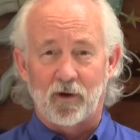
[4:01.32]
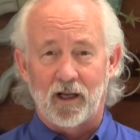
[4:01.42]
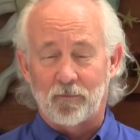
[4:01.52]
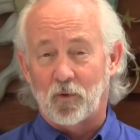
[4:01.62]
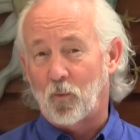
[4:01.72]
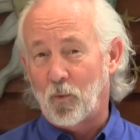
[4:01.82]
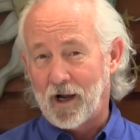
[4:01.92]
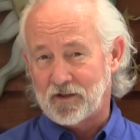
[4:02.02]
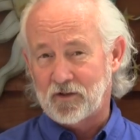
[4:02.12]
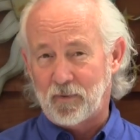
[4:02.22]
wrap or
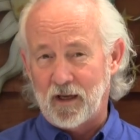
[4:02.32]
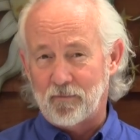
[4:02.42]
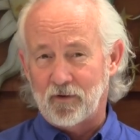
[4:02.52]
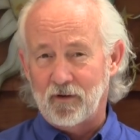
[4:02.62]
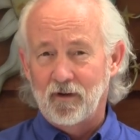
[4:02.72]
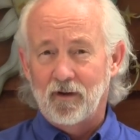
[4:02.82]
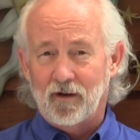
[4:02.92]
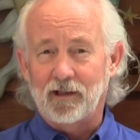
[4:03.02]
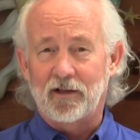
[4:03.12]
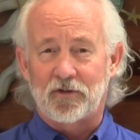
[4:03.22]
waxed paper
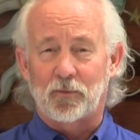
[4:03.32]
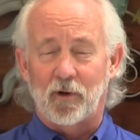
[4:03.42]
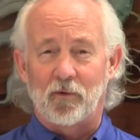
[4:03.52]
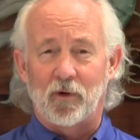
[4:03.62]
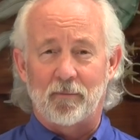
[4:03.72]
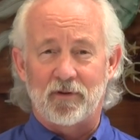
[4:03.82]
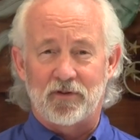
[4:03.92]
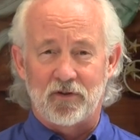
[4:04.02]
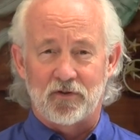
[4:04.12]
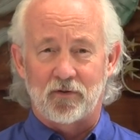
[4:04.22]
I like saran wrap
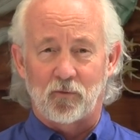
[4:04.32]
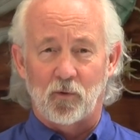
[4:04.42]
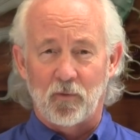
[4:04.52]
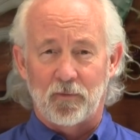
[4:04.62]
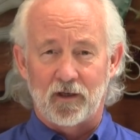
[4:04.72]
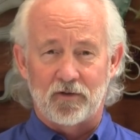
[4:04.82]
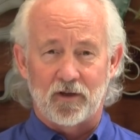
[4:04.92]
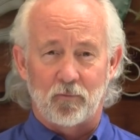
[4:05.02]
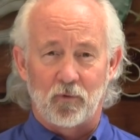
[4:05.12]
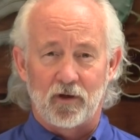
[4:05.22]
it's easier to roll things
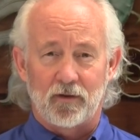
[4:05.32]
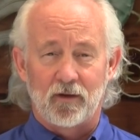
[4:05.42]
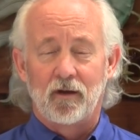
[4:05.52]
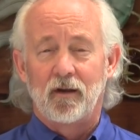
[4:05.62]
up with